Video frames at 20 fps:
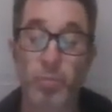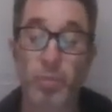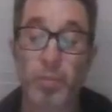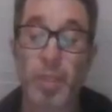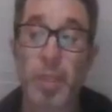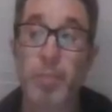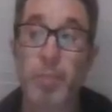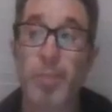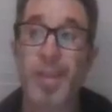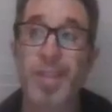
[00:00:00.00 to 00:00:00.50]

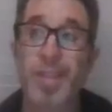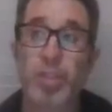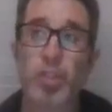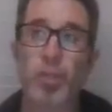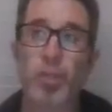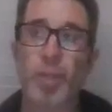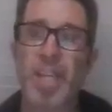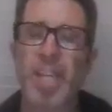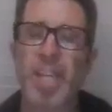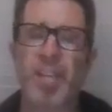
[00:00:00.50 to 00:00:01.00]
They might
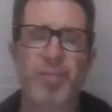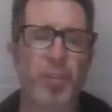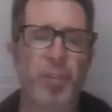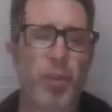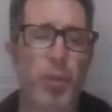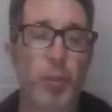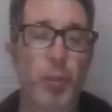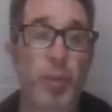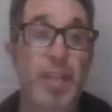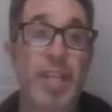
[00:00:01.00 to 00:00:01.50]
train for
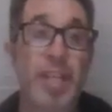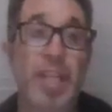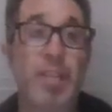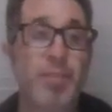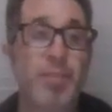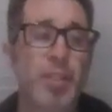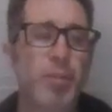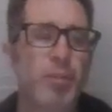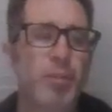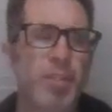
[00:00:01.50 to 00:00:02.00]

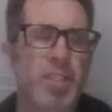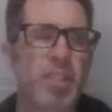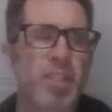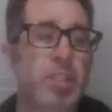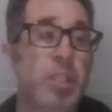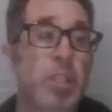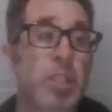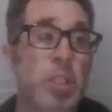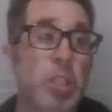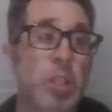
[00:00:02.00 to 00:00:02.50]
3.5
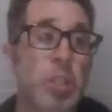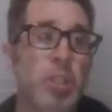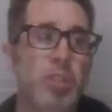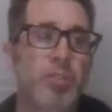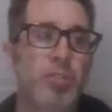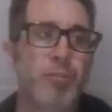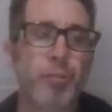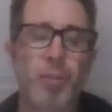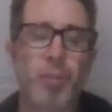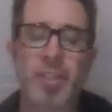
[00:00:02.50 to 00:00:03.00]
years
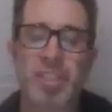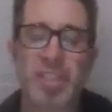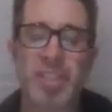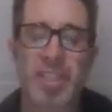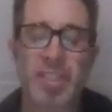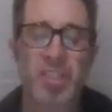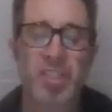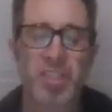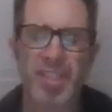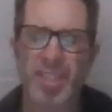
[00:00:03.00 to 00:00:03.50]
for a
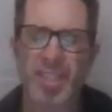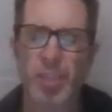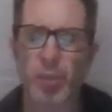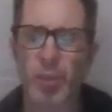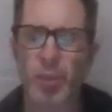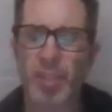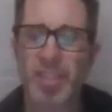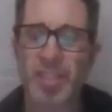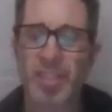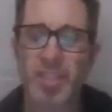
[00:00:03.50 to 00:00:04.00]
10-second
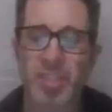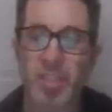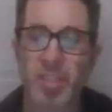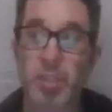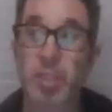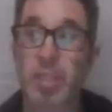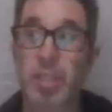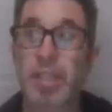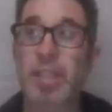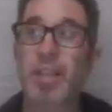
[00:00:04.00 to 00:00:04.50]

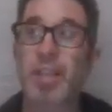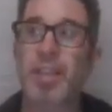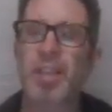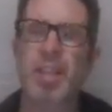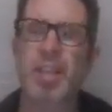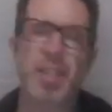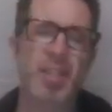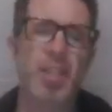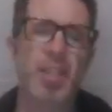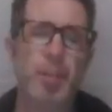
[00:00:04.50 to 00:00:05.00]
race
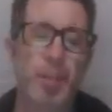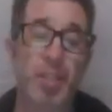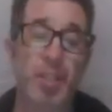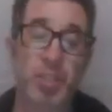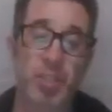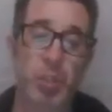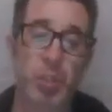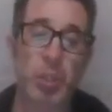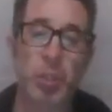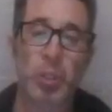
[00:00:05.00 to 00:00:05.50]
in the
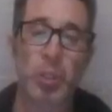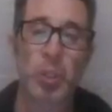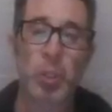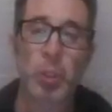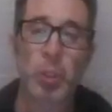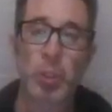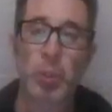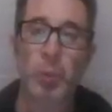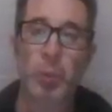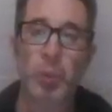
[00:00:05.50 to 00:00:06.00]
Olympics,
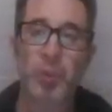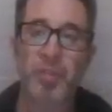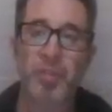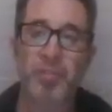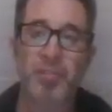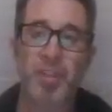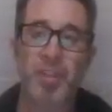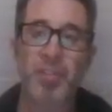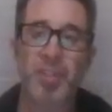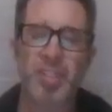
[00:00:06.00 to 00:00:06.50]
or a
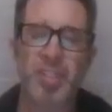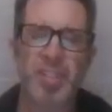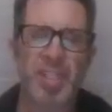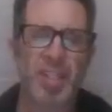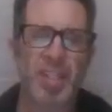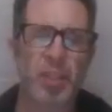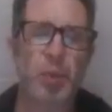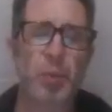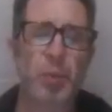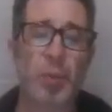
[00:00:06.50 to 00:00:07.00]

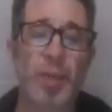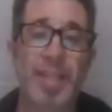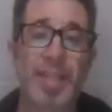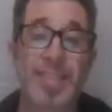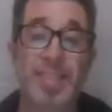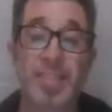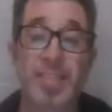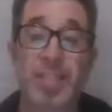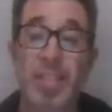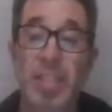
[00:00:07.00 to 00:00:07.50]
50-second
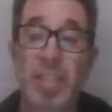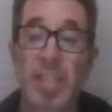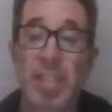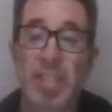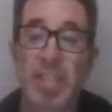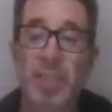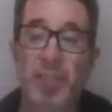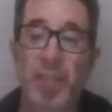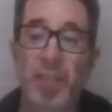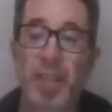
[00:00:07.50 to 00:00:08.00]
race
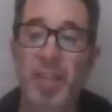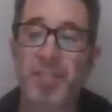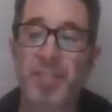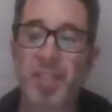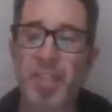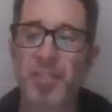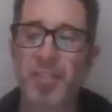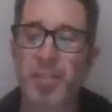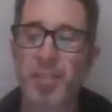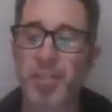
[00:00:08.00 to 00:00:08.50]

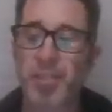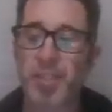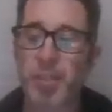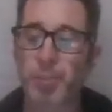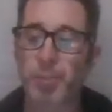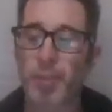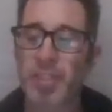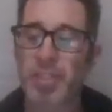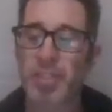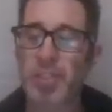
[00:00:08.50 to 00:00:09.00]
if you're a
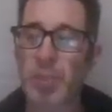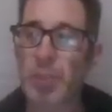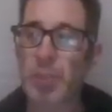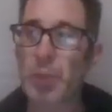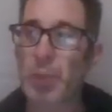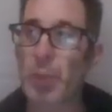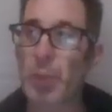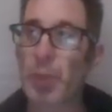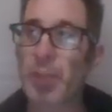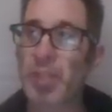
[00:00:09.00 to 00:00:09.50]

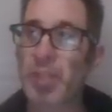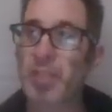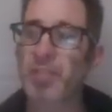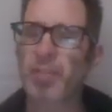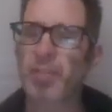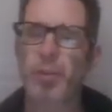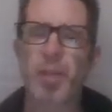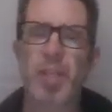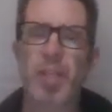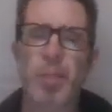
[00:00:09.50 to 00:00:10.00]
sprinter or a
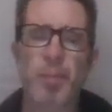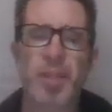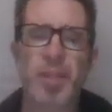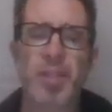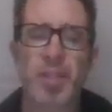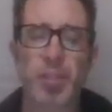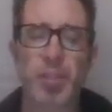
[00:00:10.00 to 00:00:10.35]
400-meter